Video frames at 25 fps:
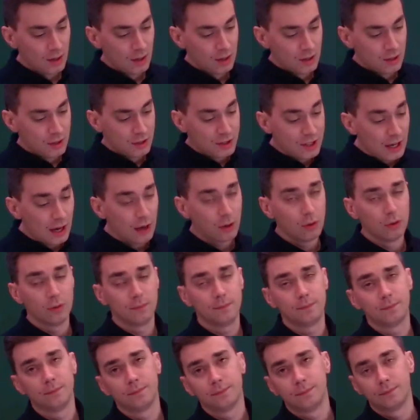
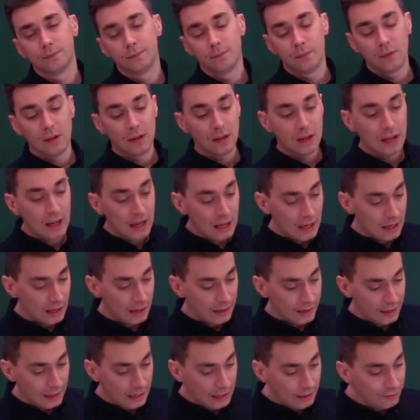So,
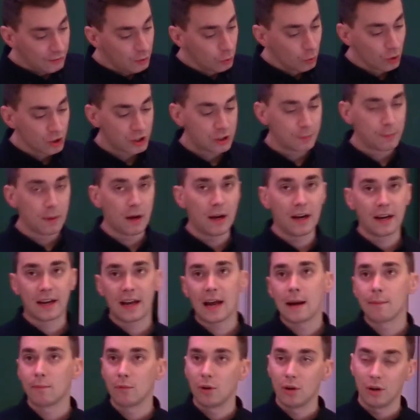if you want to buy a
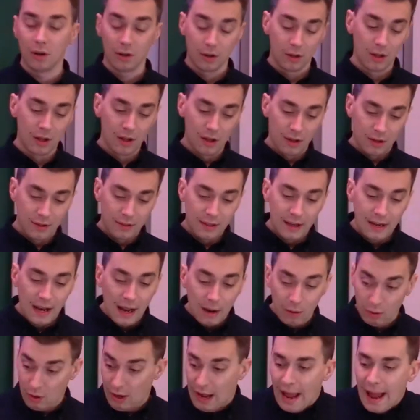camera, then
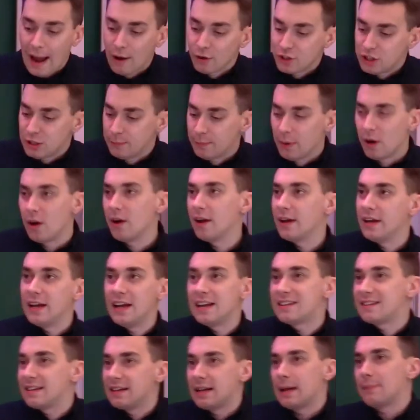how do you buy?
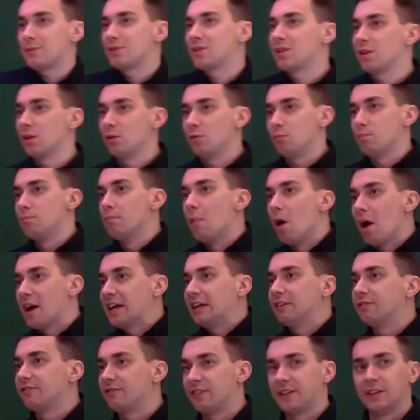It's an absolute
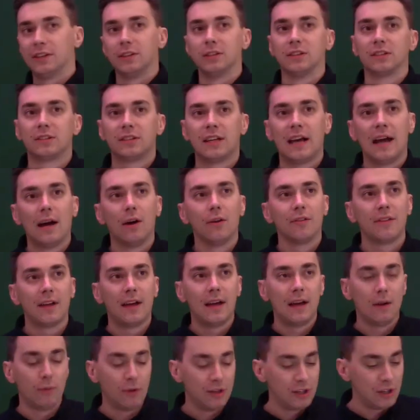minefield out
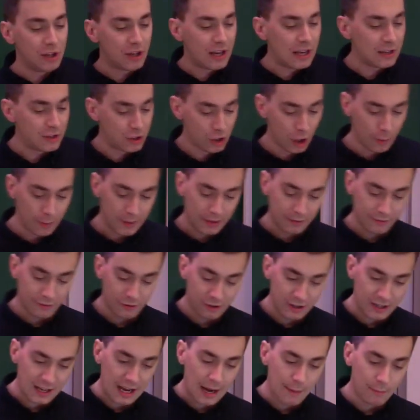there when you're shopping
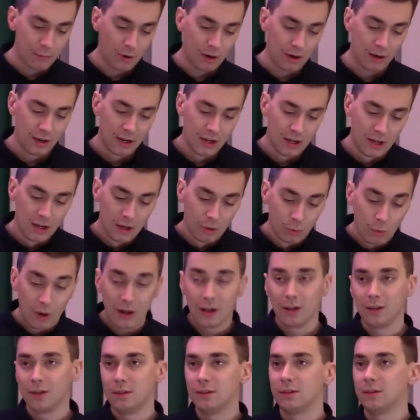for a camera.
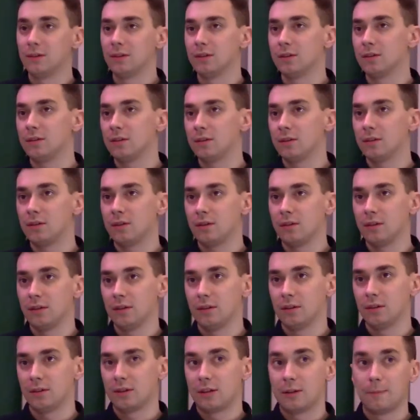Well,
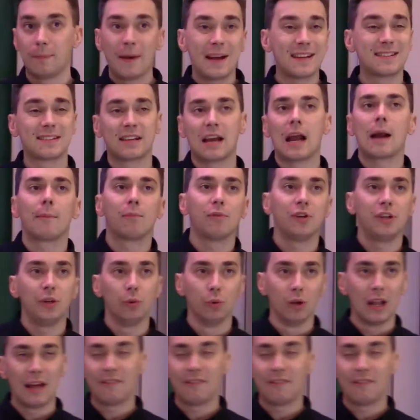the best camera you will